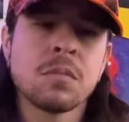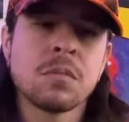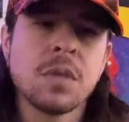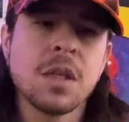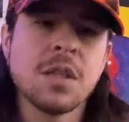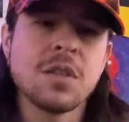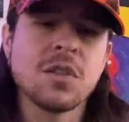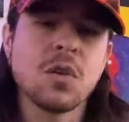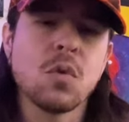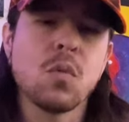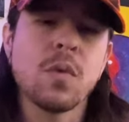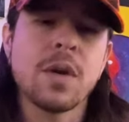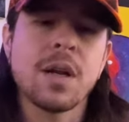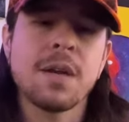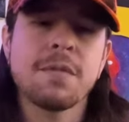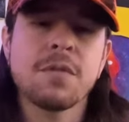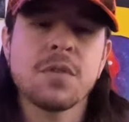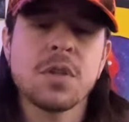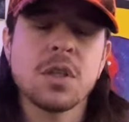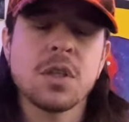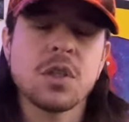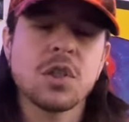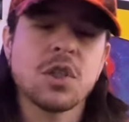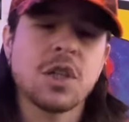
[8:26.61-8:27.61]
And so whatever
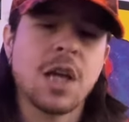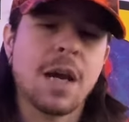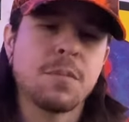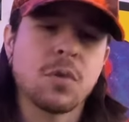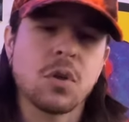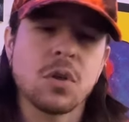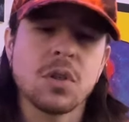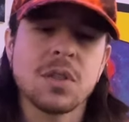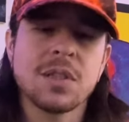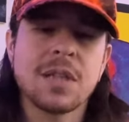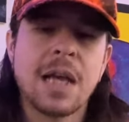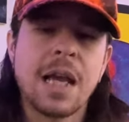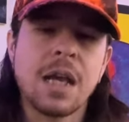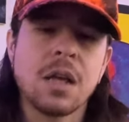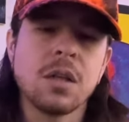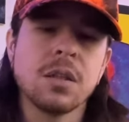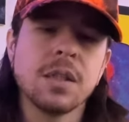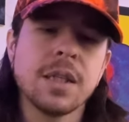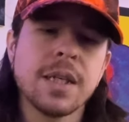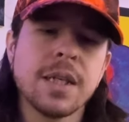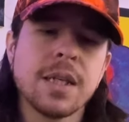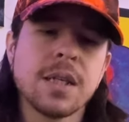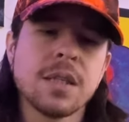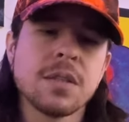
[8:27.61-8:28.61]
this chapter or
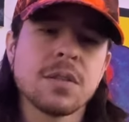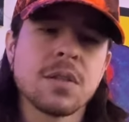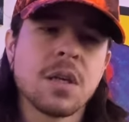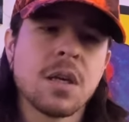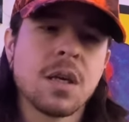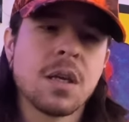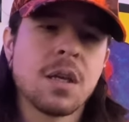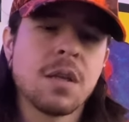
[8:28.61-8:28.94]
cycle is,